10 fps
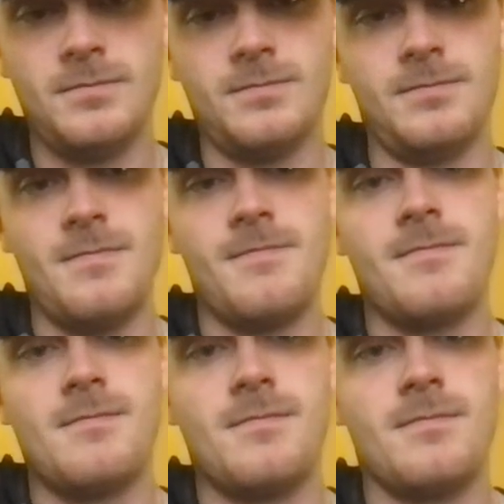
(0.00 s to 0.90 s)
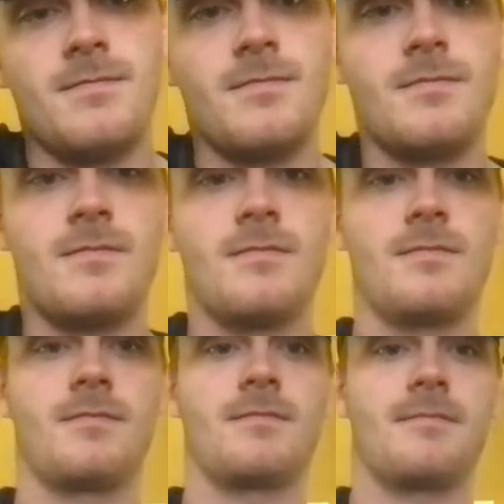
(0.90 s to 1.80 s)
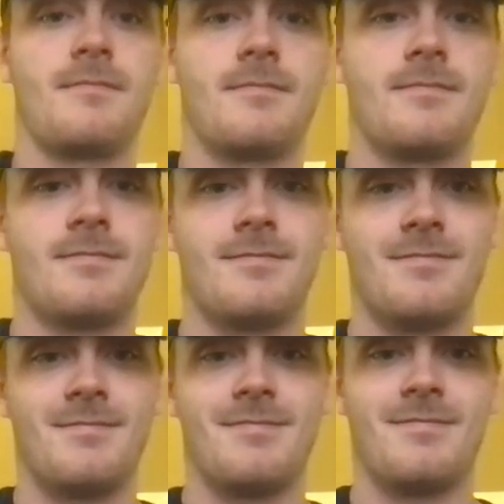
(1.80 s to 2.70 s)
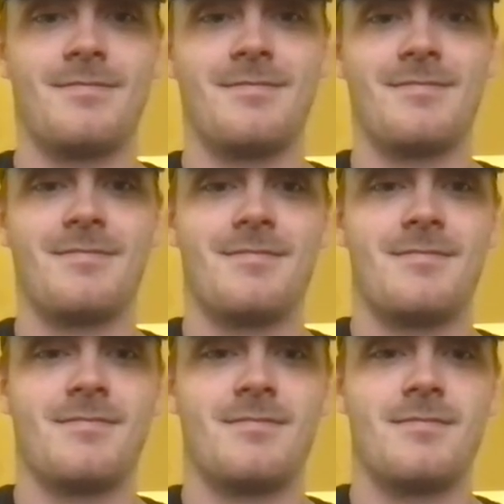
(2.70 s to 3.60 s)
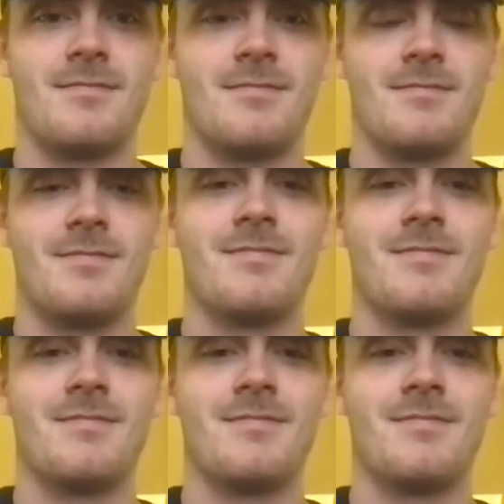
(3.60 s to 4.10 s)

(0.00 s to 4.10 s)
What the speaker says: (silent)